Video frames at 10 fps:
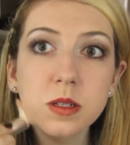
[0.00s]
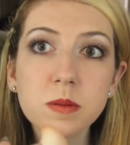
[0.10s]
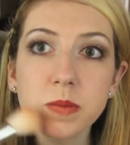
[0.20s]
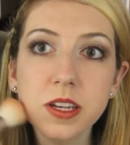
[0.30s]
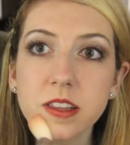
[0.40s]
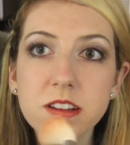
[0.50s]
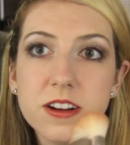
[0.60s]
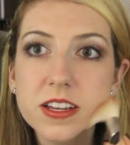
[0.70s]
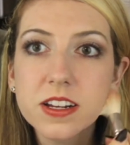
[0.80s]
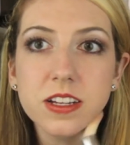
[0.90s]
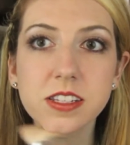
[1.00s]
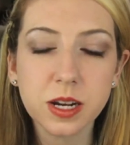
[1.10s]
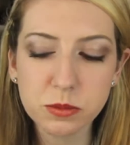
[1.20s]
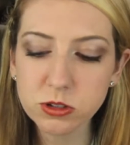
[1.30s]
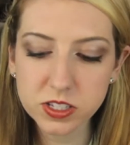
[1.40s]
make the area nice. And
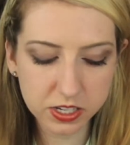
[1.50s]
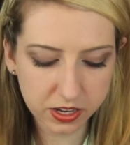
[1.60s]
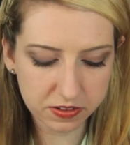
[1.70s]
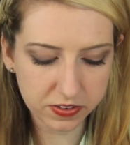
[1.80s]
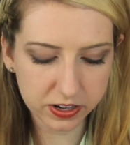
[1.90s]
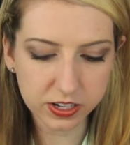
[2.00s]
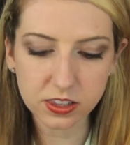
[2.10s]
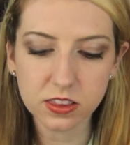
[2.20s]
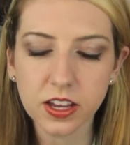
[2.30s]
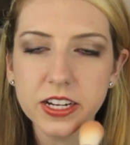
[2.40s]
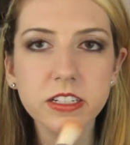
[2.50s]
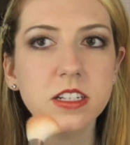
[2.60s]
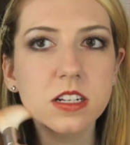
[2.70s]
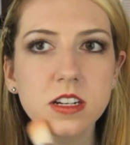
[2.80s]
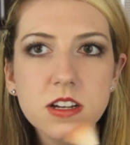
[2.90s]
I'm using a very
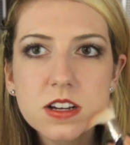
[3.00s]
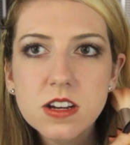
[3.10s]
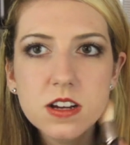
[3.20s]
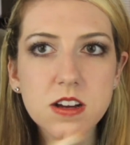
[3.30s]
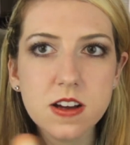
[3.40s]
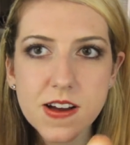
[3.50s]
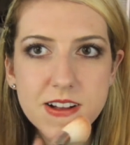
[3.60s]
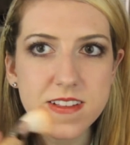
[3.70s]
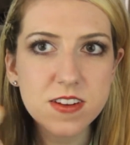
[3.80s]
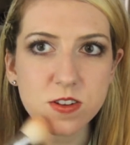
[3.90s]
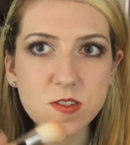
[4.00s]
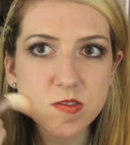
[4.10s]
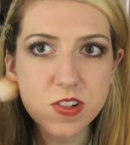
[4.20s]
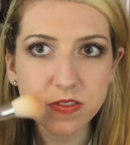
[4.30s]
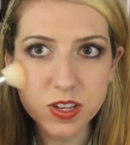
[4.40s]
light little
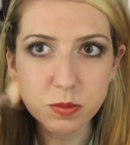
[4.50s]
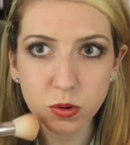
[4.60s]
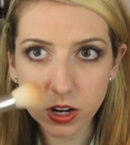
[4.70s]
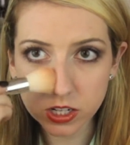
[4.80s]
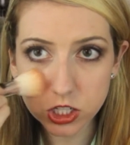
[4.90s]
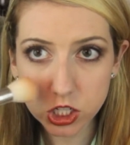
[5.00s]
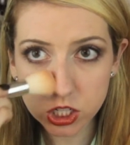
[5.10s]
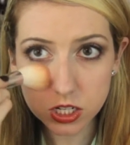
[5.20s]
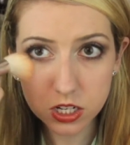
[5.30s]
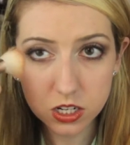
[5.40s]
fluffy brush.